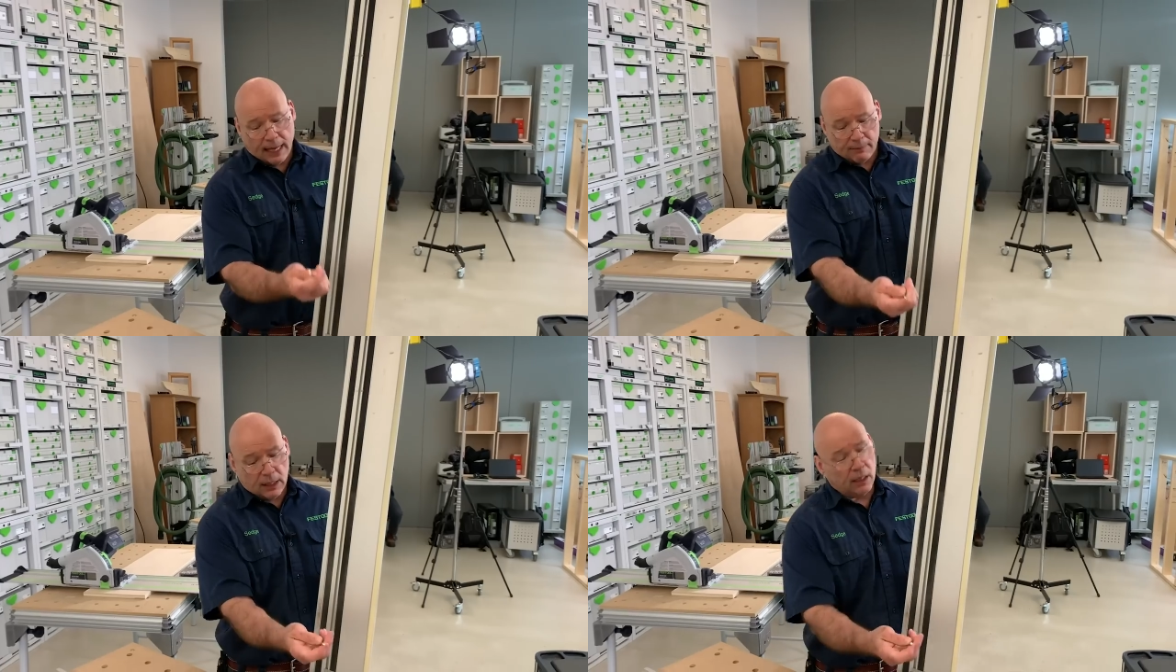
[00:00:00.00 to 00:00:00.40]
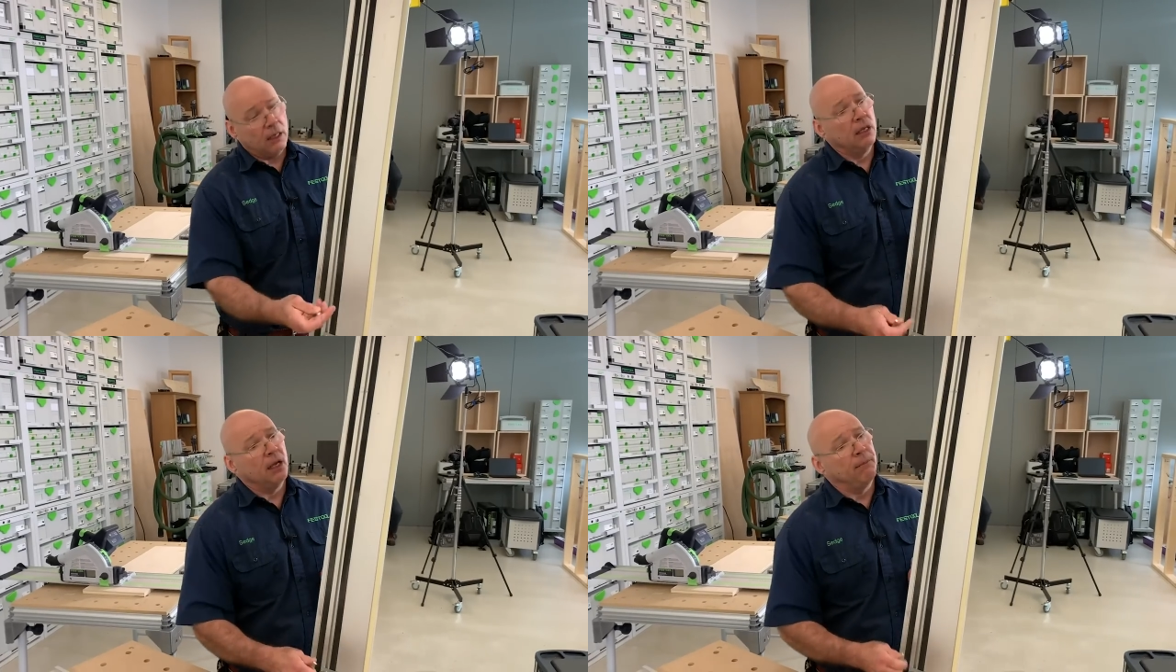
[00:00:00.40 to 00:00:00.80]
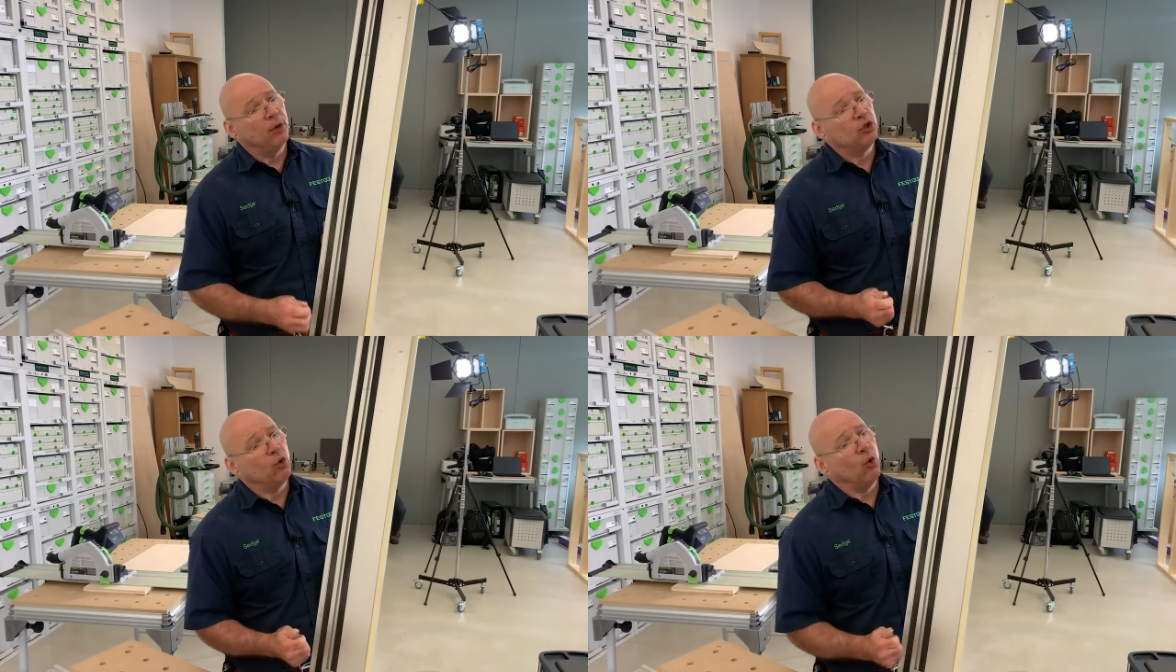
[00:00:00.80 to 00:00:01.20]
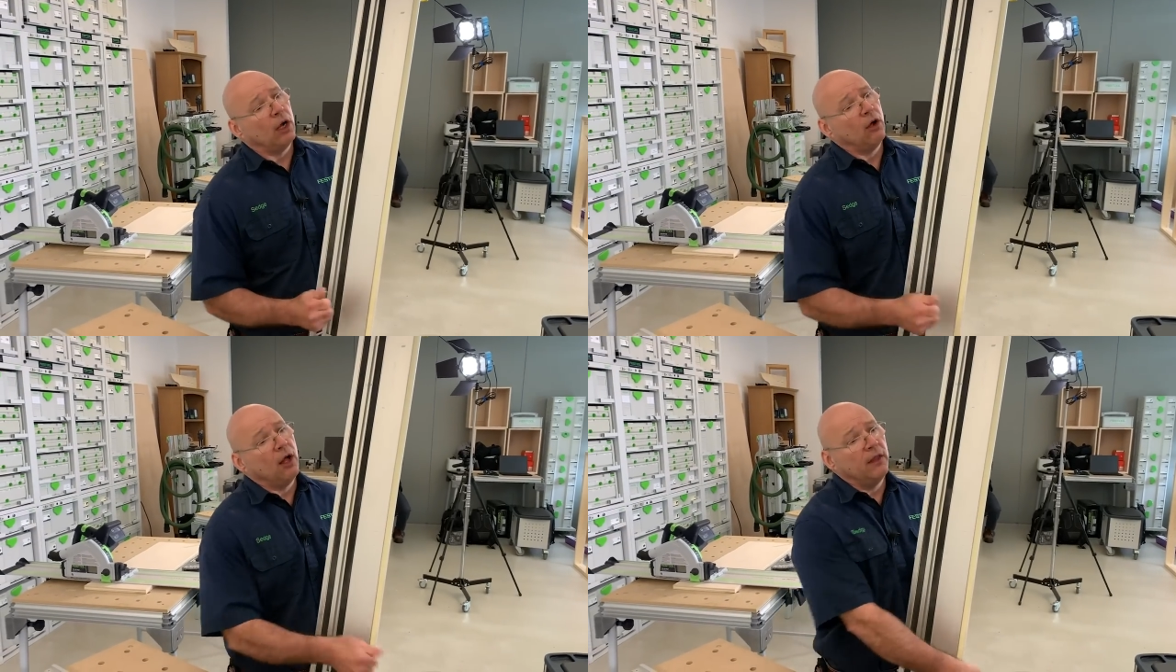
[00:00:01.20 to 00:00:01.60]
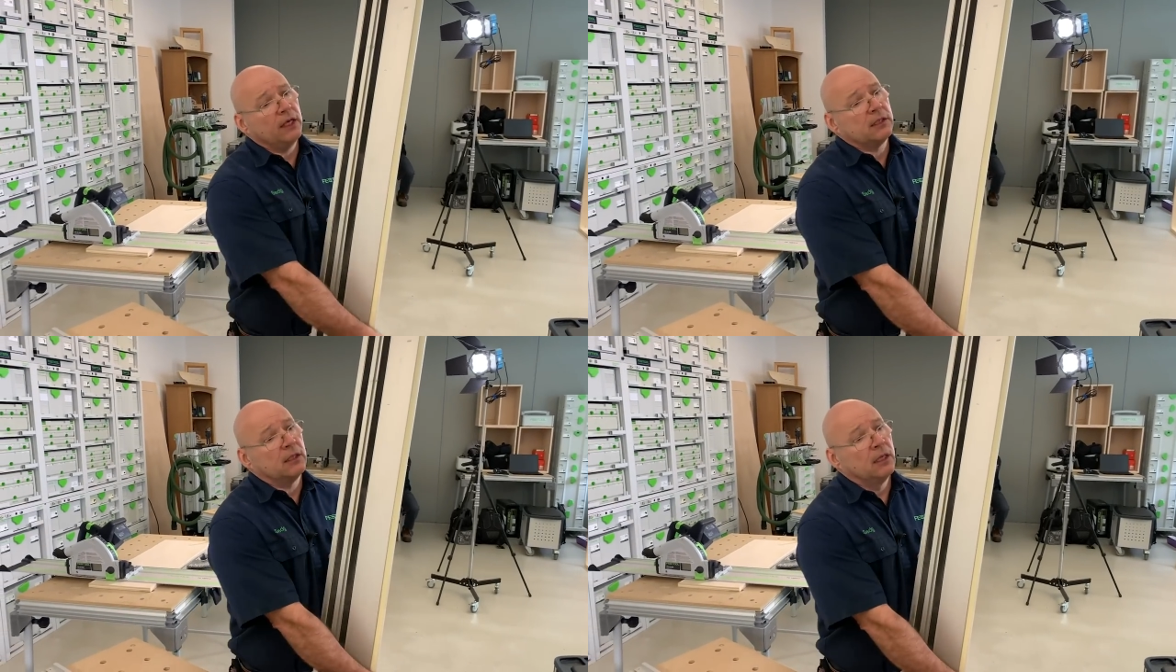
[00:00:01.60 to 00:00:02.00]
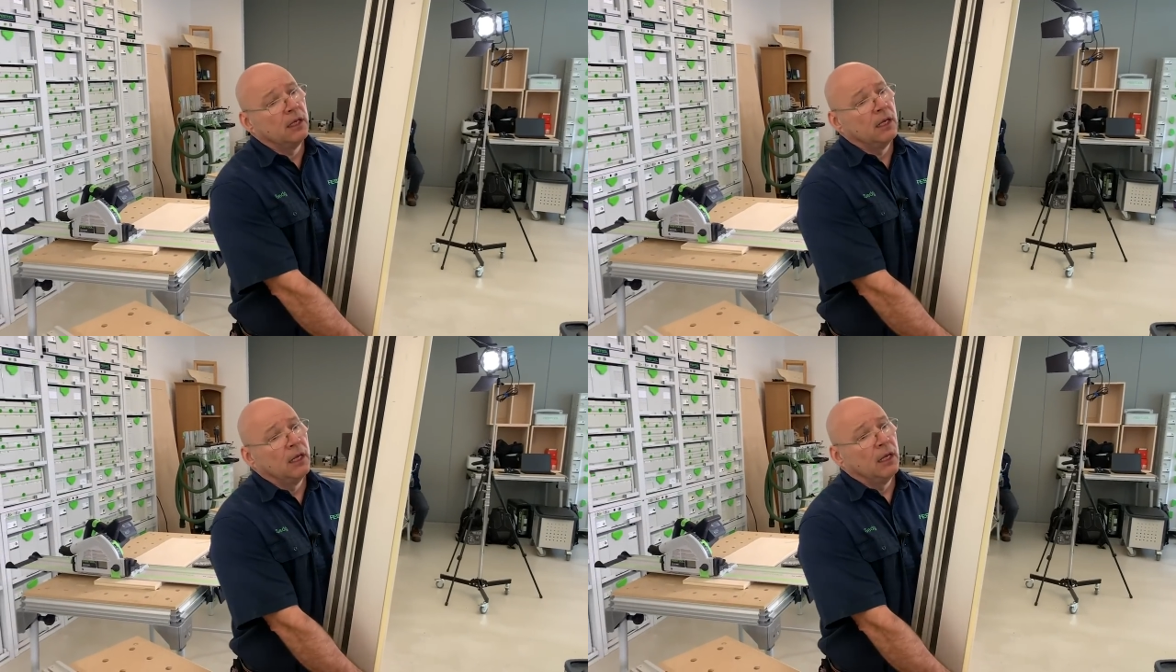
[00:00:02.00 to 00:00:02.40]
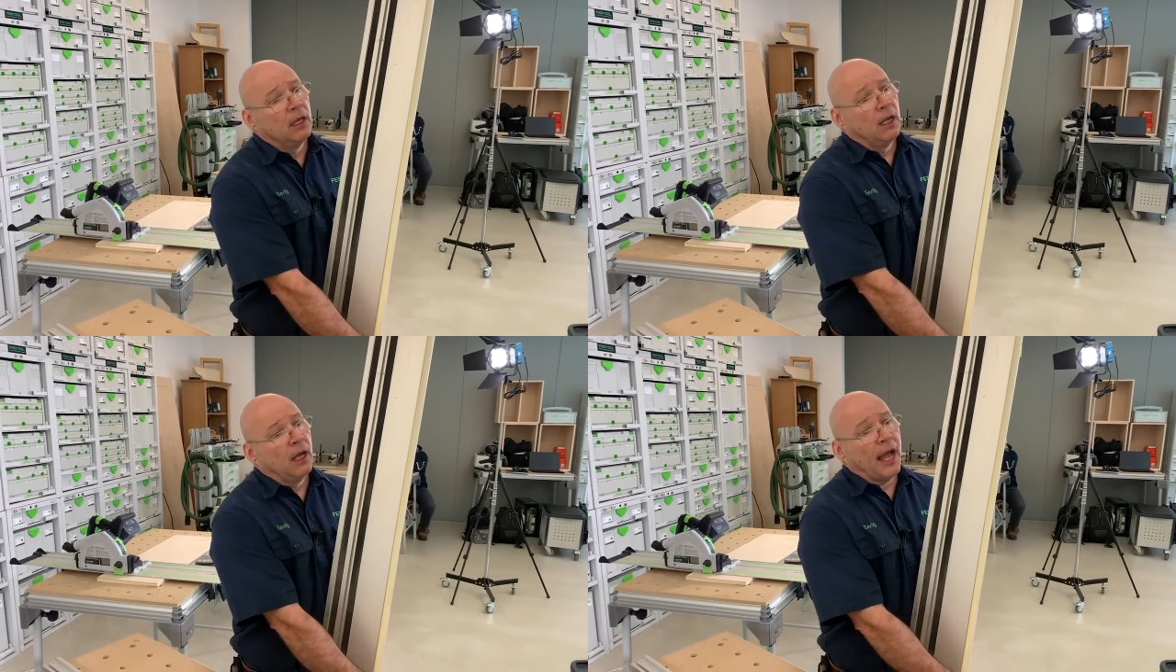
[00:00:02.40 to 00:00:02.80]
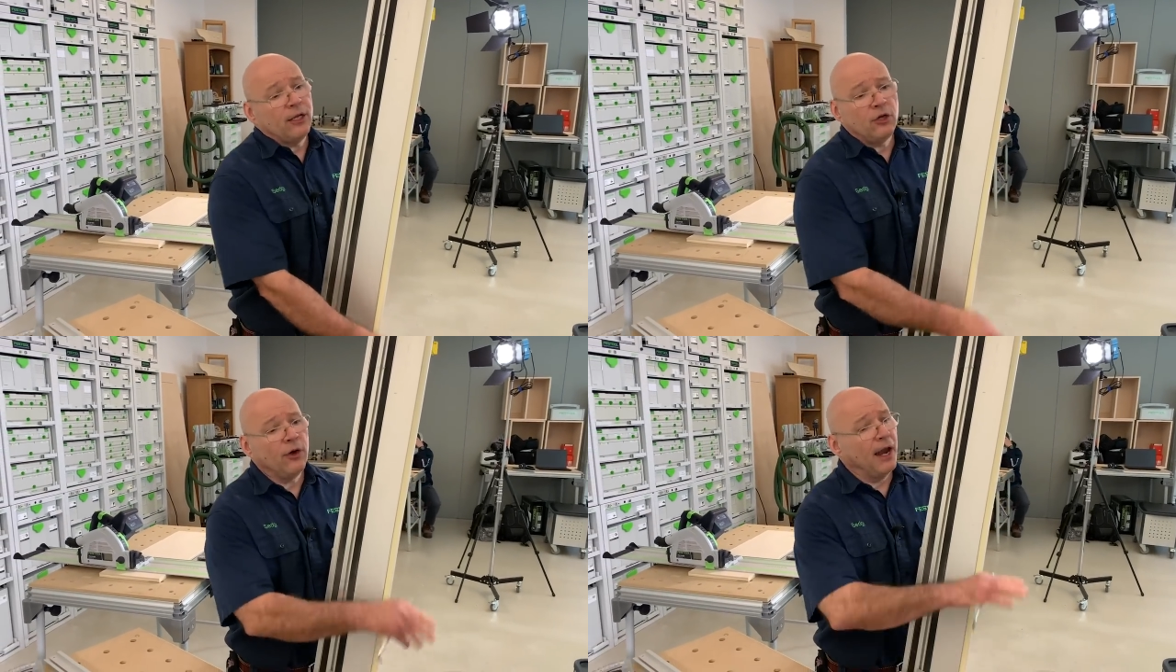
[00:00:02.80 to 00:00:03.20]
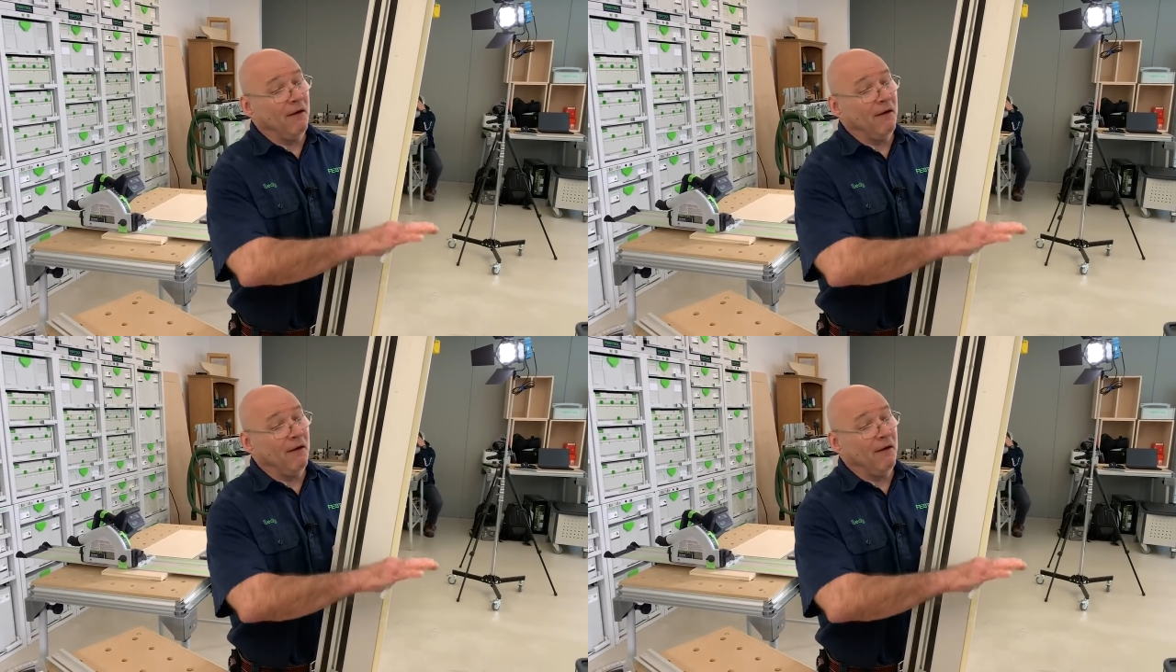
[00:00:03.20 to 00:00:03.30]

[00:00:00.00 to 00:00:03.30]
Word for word: arm here and put torque on this, I turn